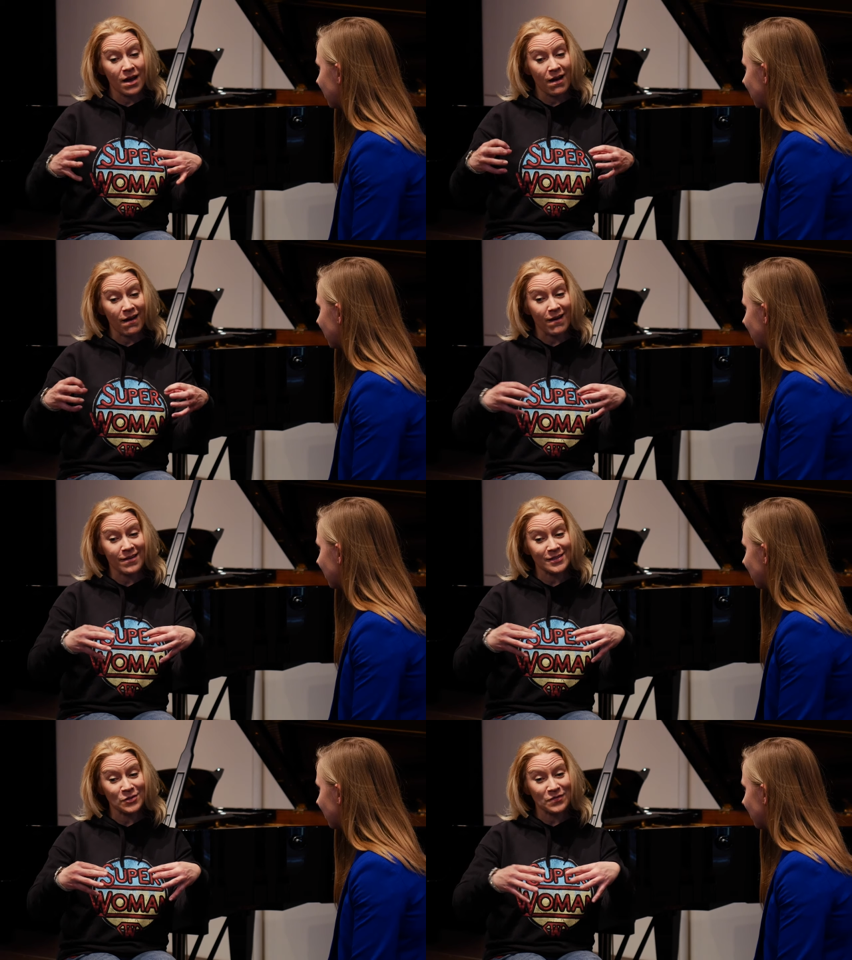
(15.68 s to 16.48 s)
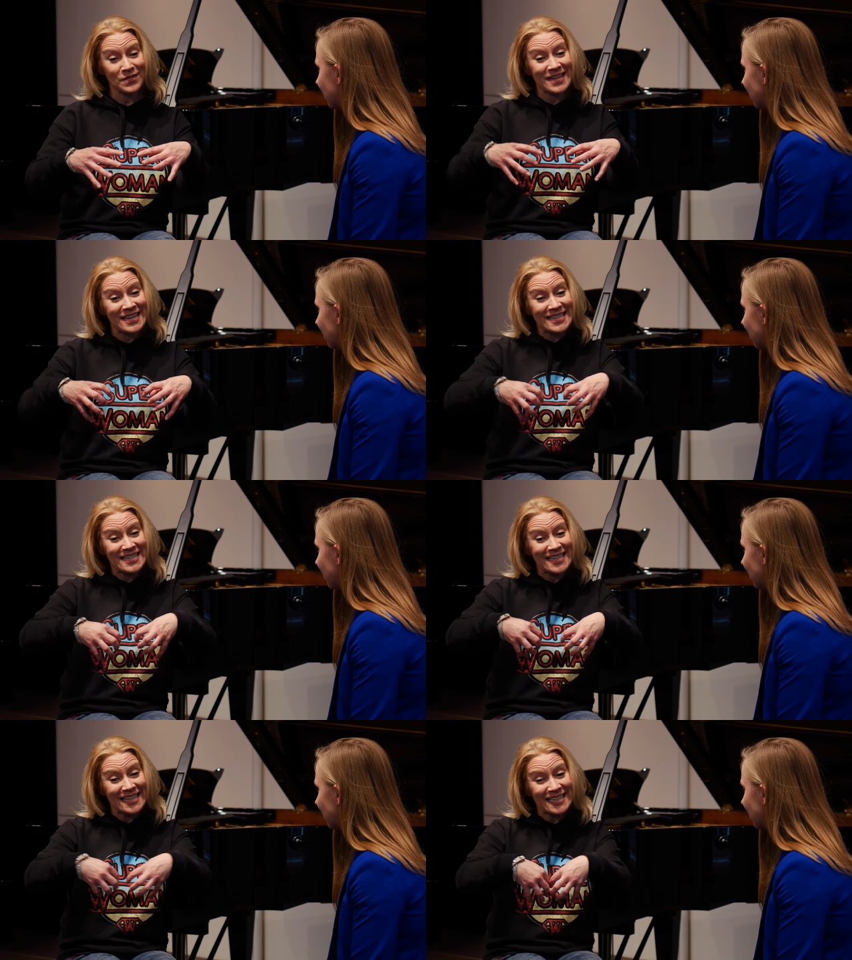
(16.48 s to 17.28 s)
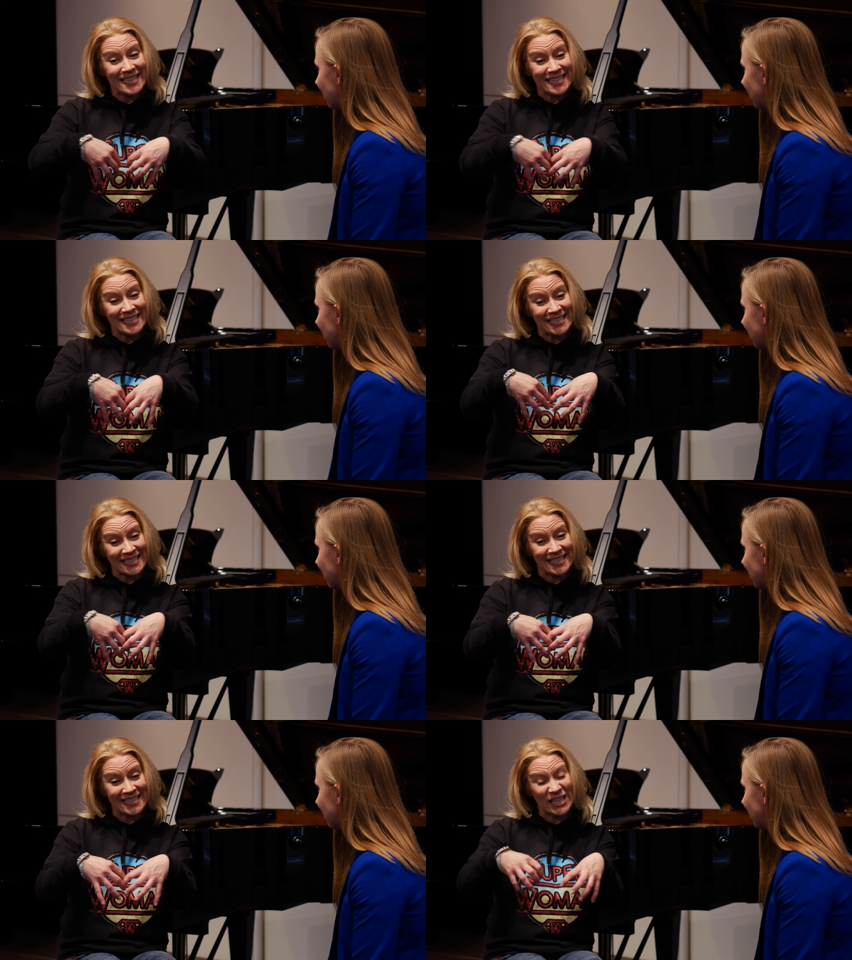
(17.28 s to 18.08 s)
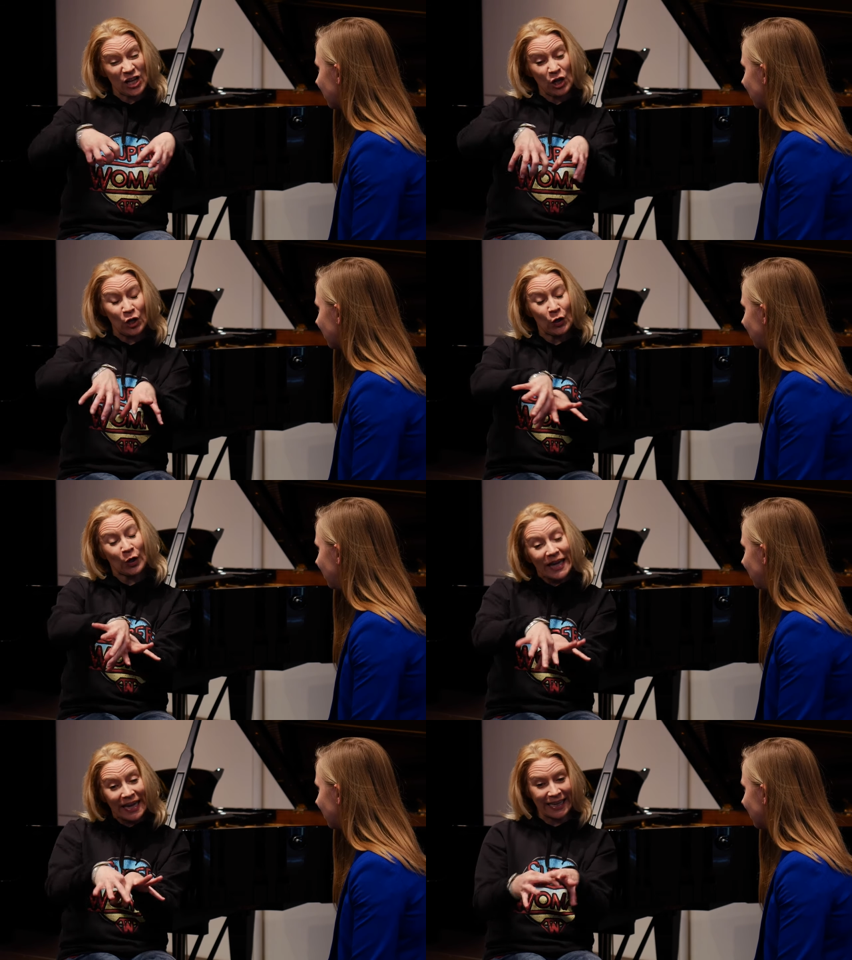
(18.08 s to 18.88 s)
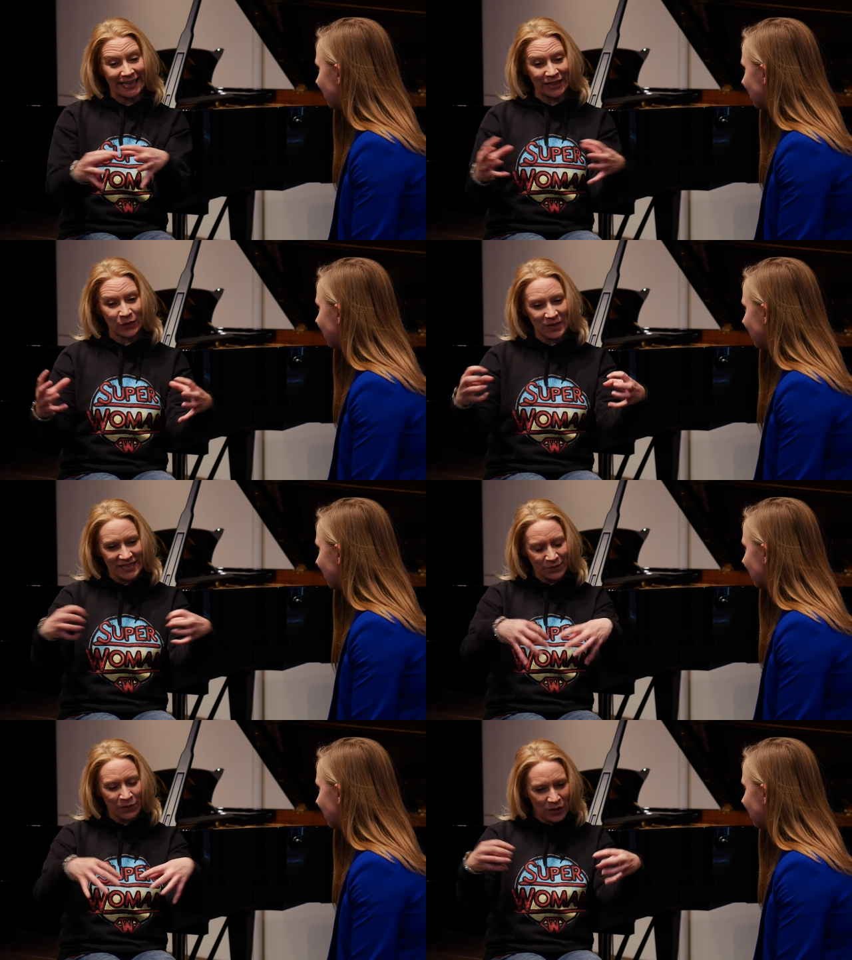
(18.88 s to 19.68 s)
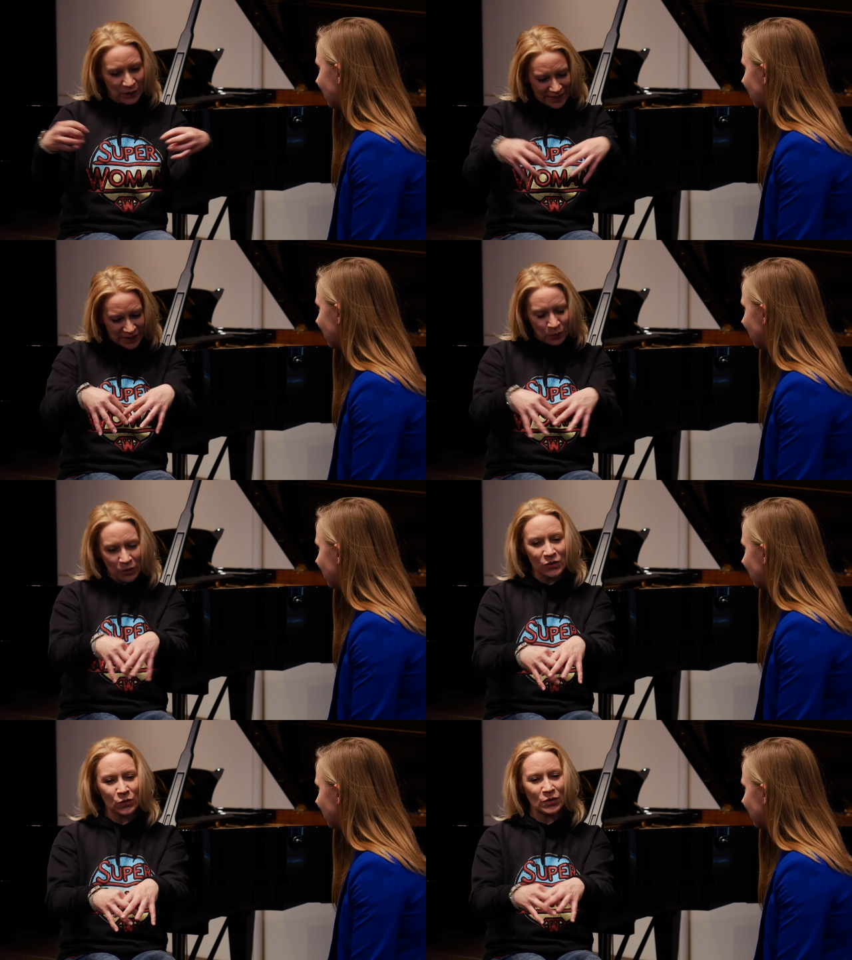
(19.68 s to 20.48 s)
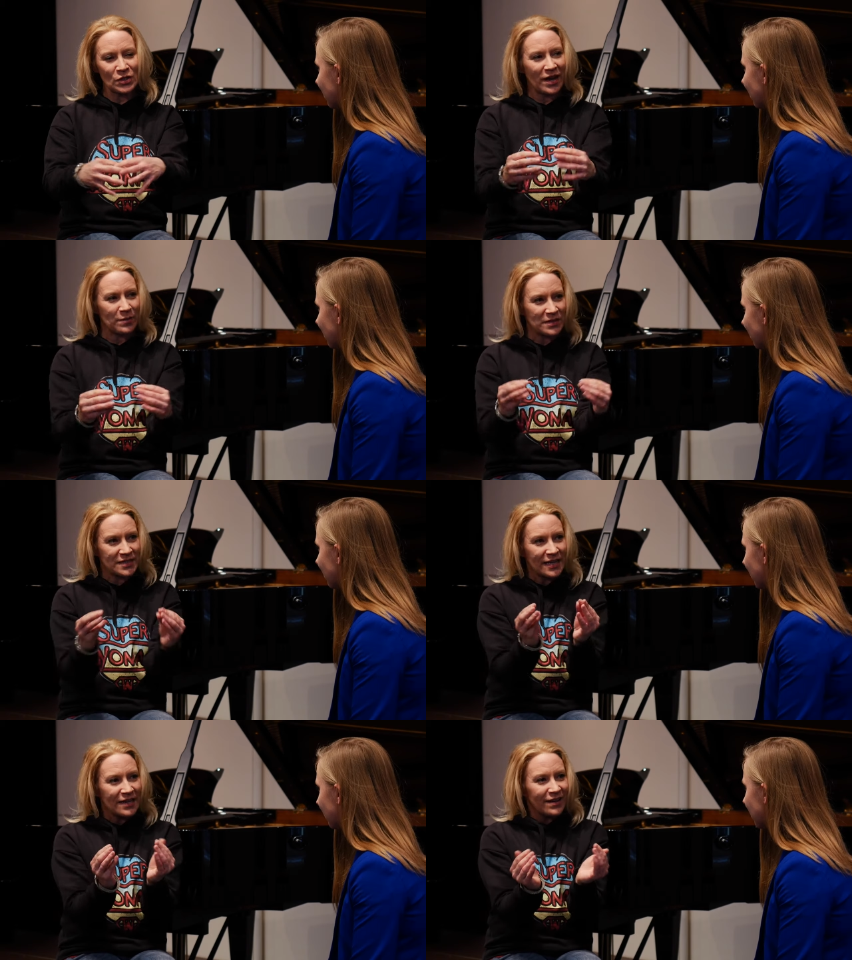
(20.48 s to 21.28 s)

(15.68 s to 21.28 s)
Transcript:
Speaker 1: uh, sort of internal looking that we, we look inwards all the time and